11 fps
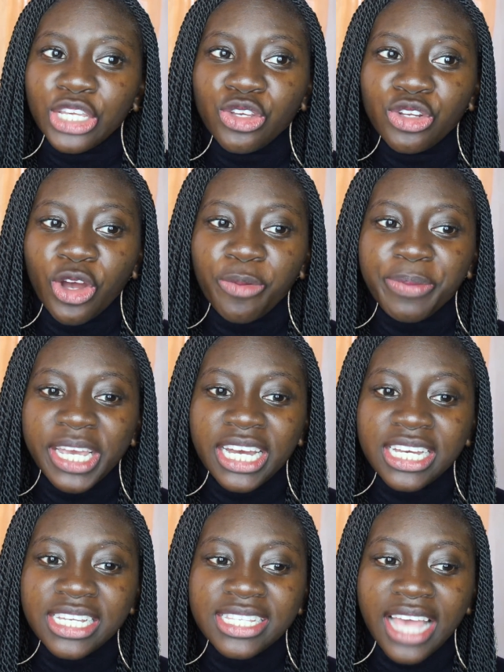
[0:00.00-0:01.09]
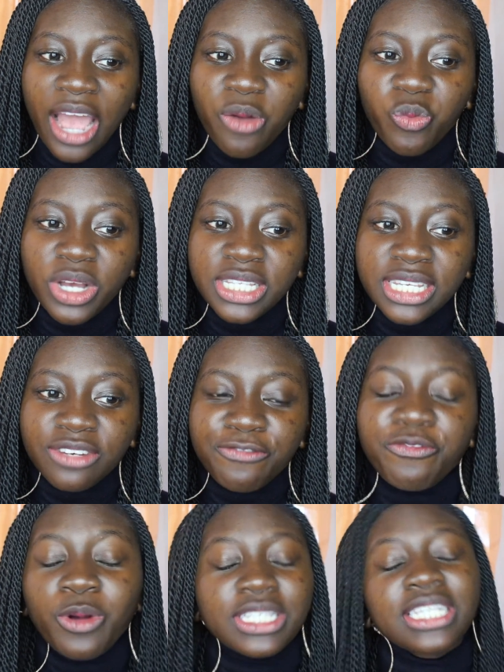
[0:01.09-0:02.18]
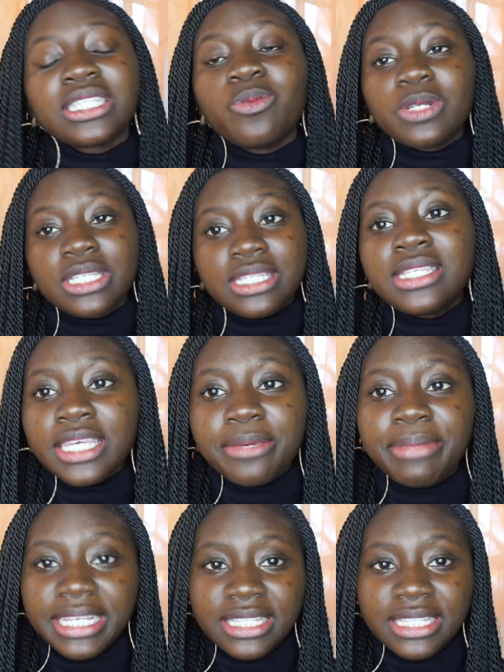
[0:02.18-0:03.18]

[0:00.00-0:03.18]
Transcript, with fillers: You know, because I wasn't forcing someone to see me.